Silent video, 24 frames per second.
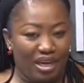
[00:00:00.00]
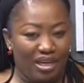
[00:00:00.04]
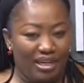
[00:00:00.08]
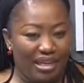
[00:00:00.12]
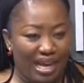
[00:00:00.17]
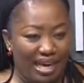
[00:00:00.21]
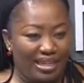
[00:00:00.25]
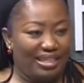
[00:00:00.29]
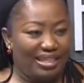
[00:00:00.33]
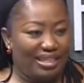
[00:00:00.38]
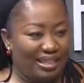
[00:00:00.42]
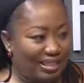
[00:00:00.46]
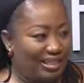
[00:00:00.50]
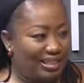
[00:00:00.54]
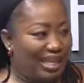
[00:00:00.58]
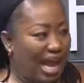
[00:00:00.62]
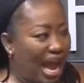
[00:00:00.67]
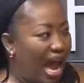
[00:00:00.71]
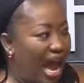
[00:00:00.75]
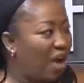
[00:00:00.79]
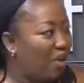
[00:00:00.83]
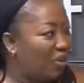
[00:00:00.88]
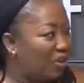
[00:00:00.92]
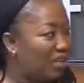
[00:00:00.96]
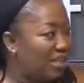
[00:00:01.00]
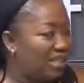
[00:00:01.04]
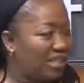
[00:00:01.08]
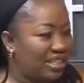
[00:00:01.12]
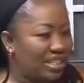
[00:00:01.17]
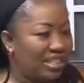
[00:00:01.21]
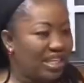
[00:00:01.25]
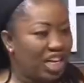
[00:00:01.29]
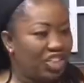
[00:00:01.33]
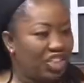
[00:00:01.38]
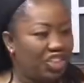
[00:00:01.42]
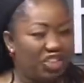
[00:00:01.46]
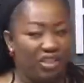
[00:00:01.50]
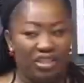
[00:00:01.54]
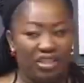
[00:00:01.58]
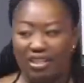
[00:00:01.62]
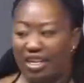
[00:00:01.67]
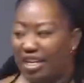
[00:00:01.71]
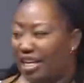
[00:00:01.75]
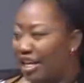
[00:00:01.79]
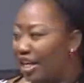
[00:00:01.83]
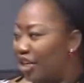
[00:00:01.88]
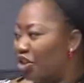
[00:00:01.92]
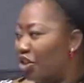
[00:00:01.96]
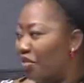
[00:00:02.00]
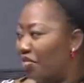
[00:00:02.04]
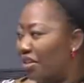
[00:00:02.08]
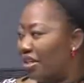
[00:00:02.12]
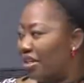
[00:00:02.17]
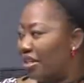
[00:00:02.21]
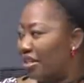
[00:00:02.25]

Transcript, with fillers: that this is how the discussion, the nature of the